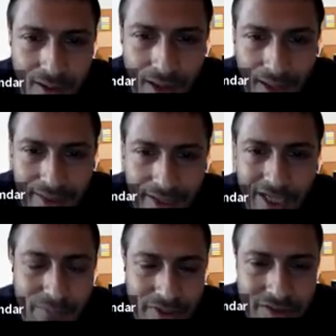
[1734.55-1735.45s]
And then
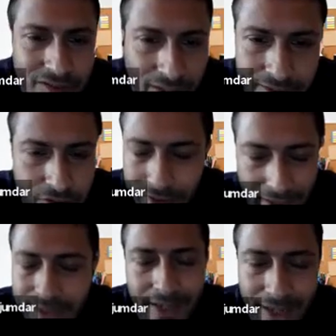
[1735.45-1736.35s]
NB3, sorry,
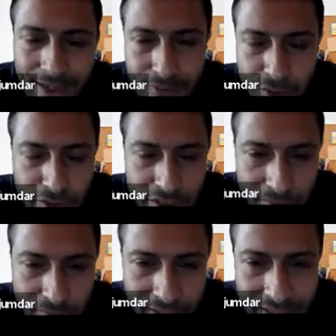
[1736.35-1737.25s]
NA2 is
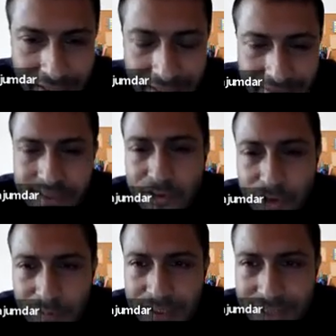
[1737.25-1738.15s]
4 and NA3
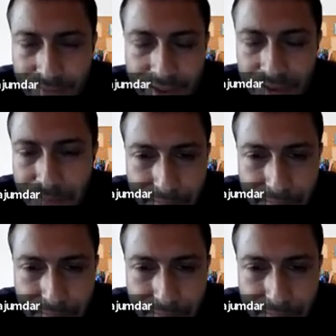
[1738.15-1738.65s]
will be 7.